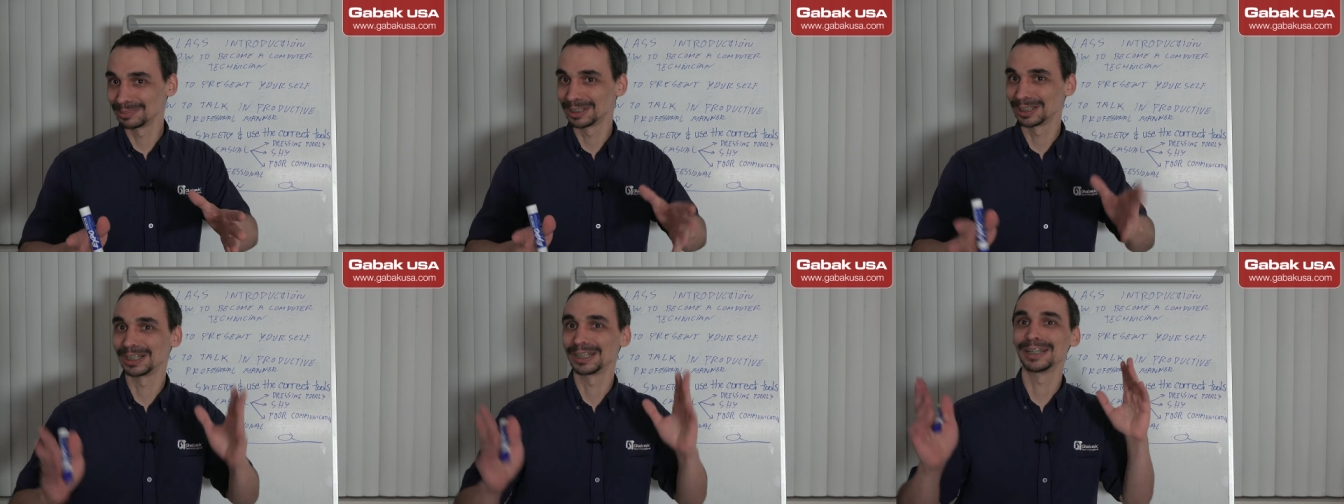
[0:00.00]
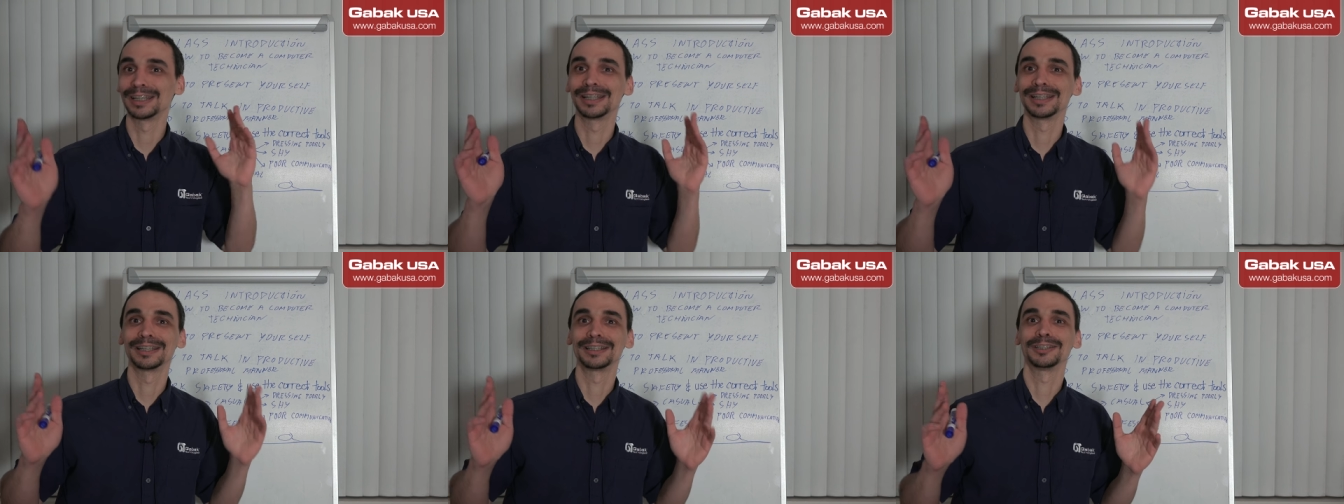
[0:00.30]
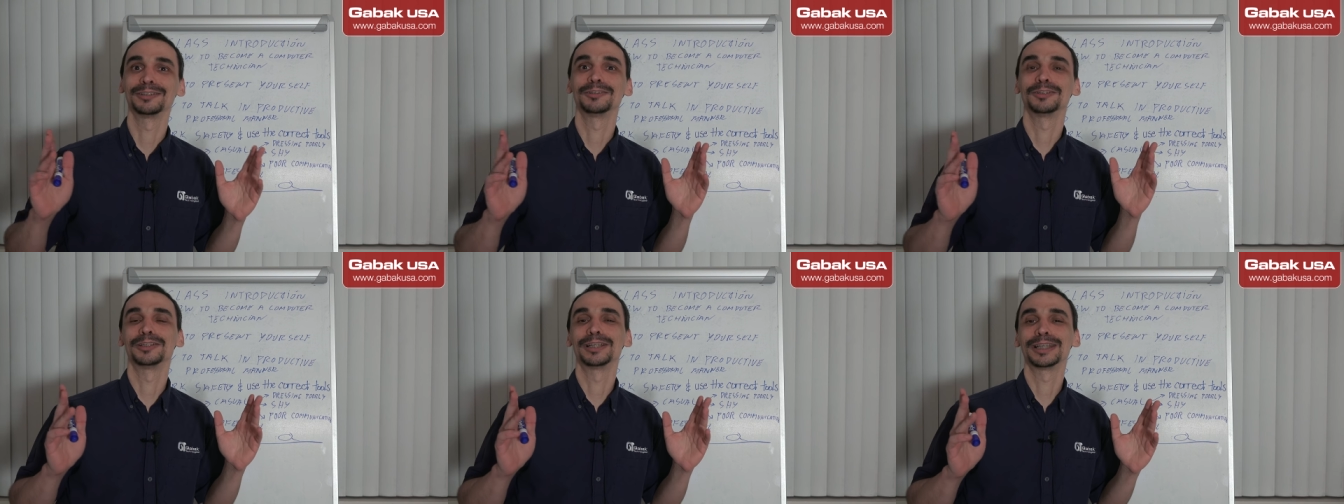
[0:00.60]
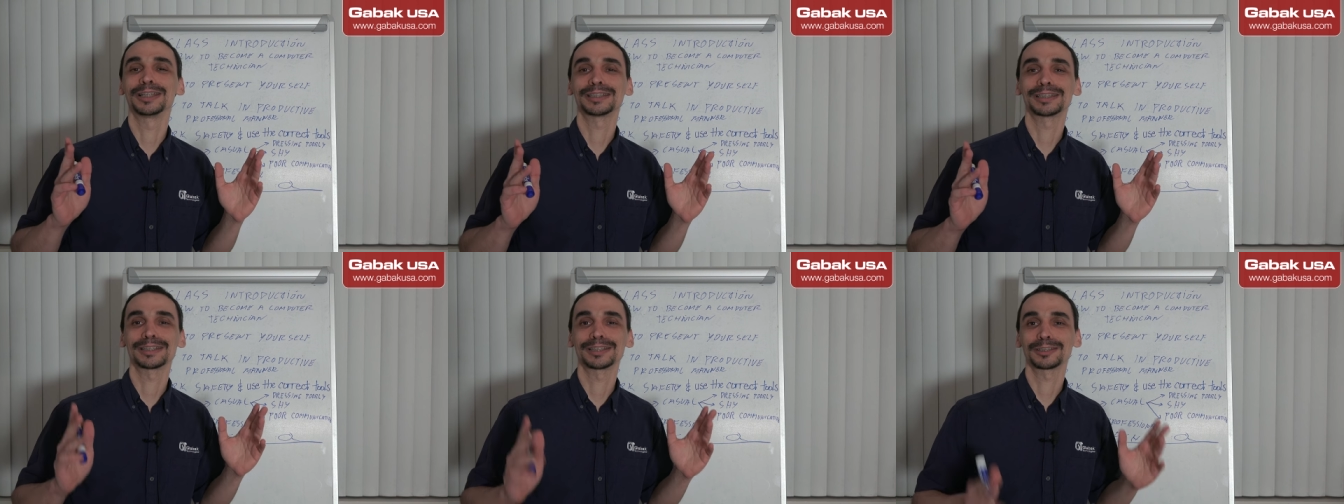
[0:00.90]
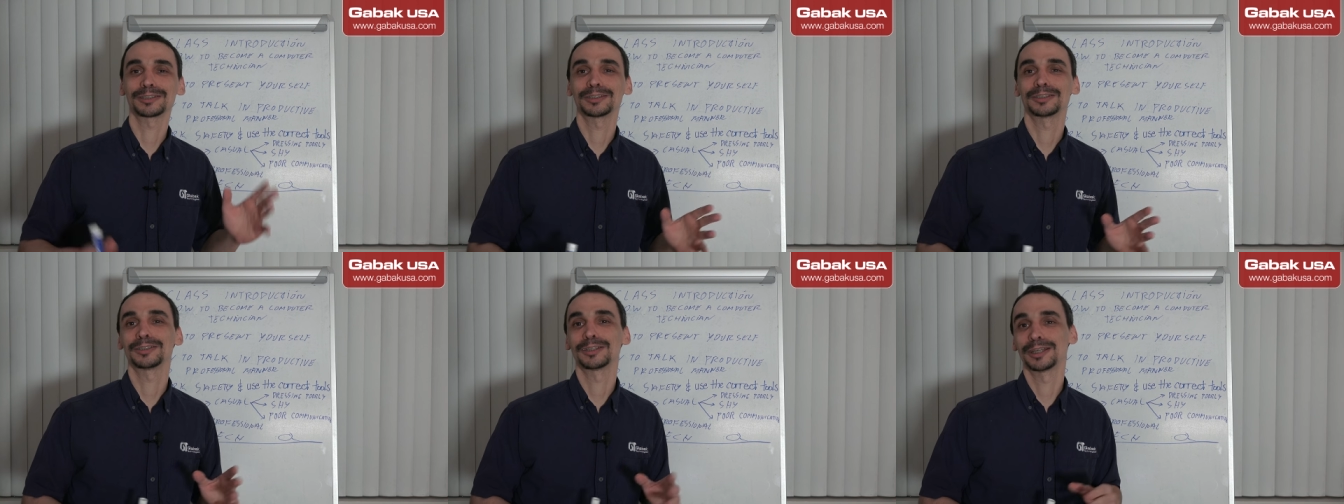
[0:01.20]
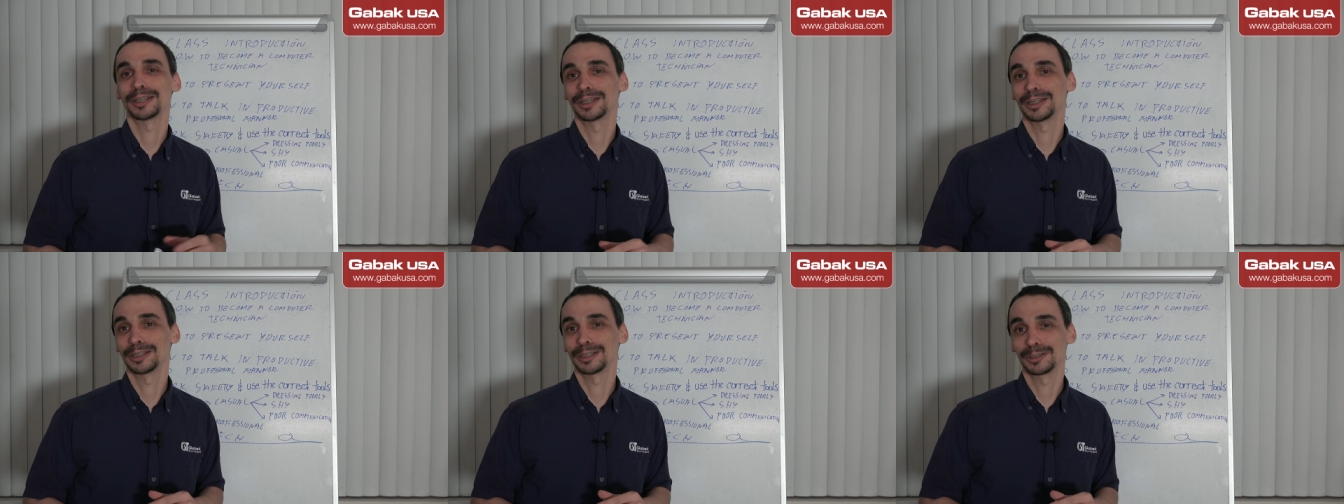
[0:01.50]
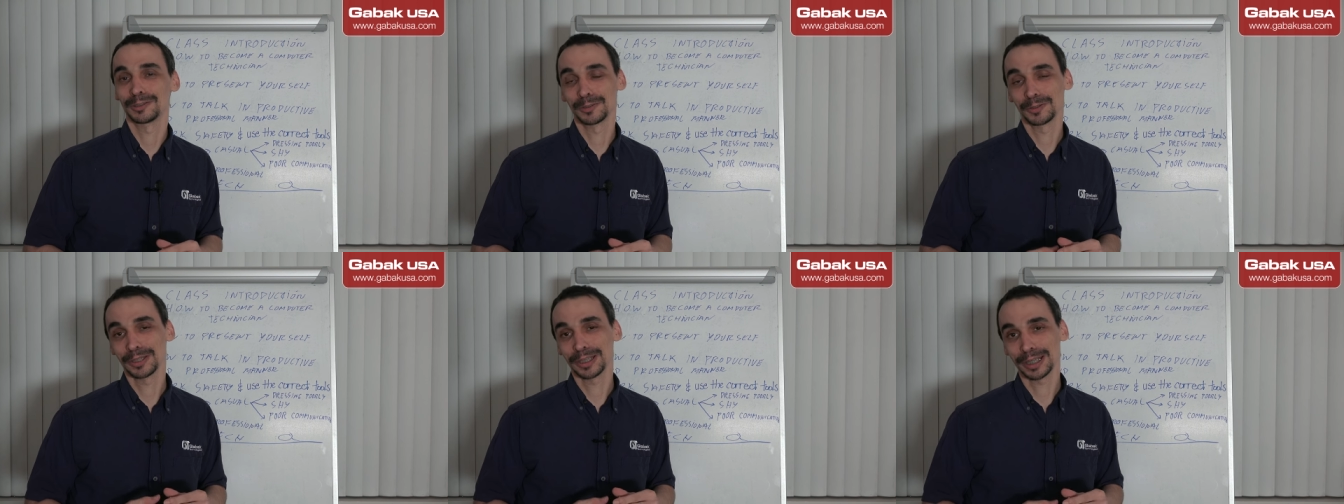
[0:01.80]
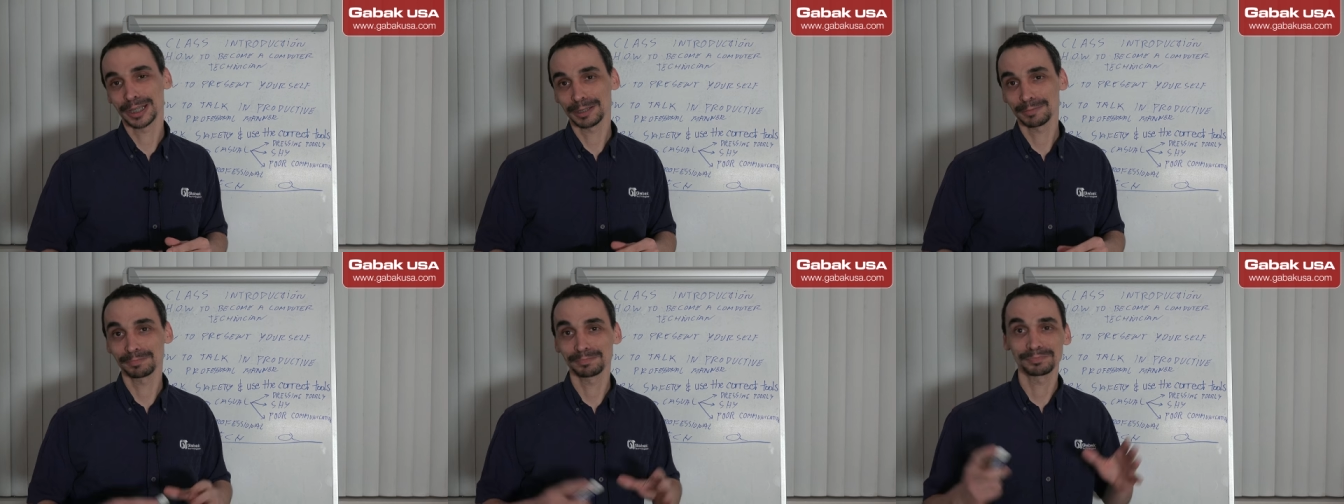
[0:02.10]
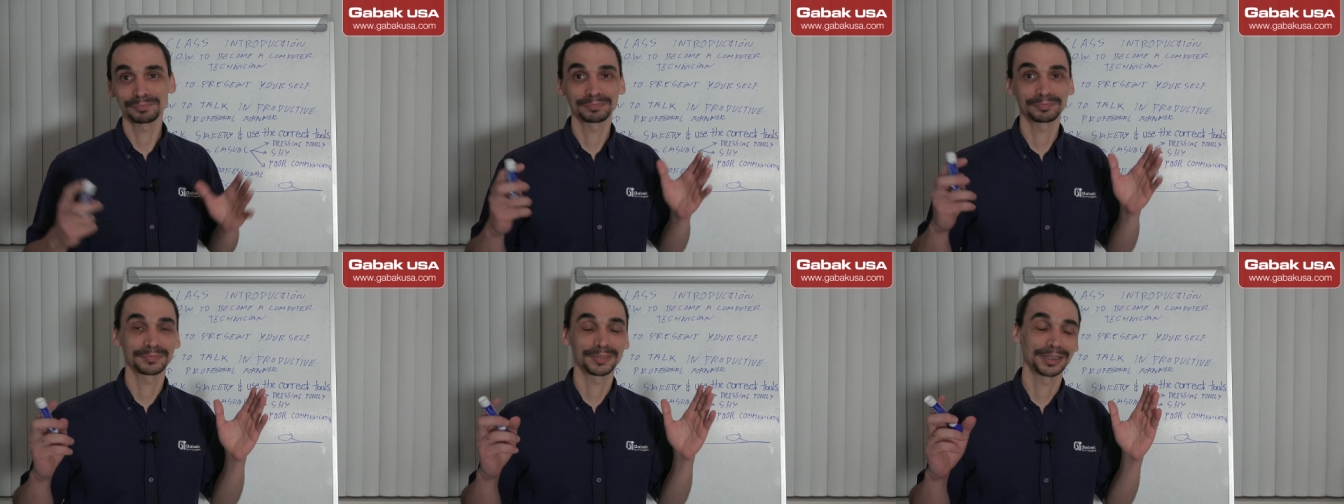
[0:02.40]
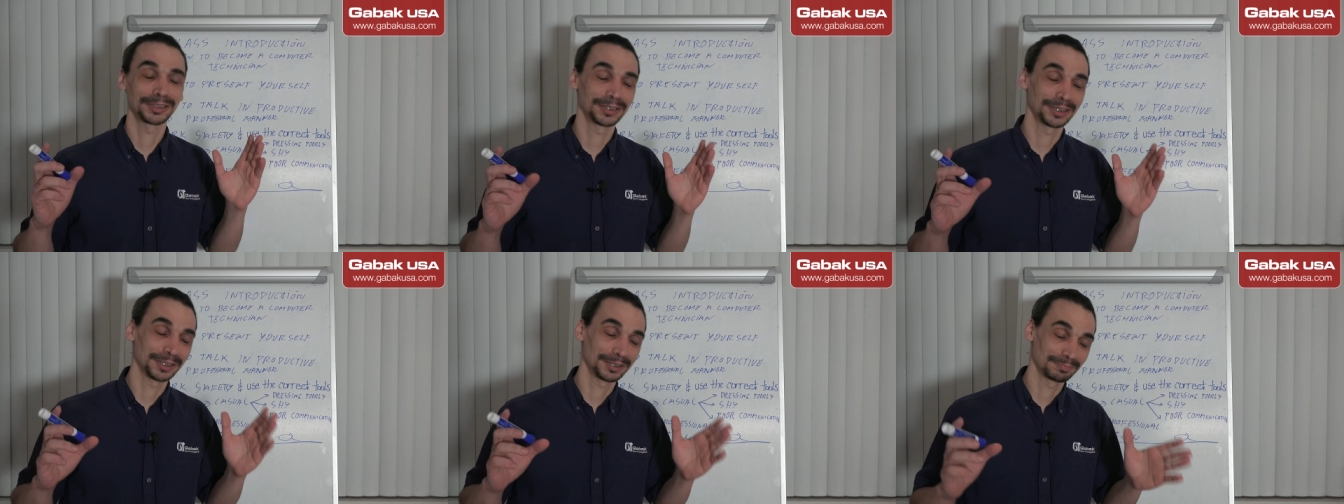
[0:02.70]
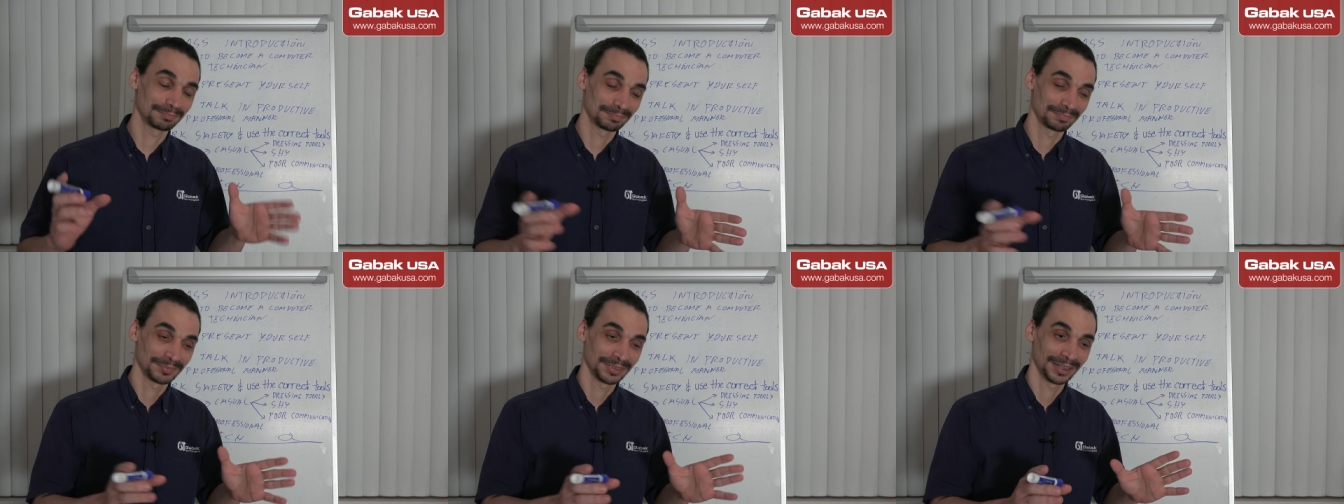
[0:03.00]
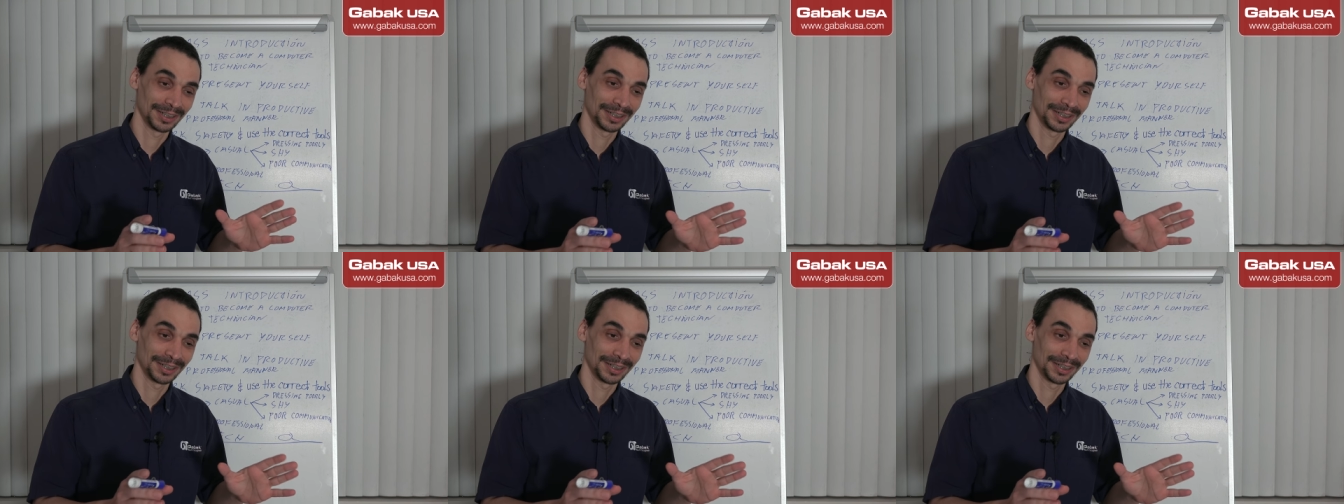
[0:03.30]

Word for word: you listen uh, to them, and then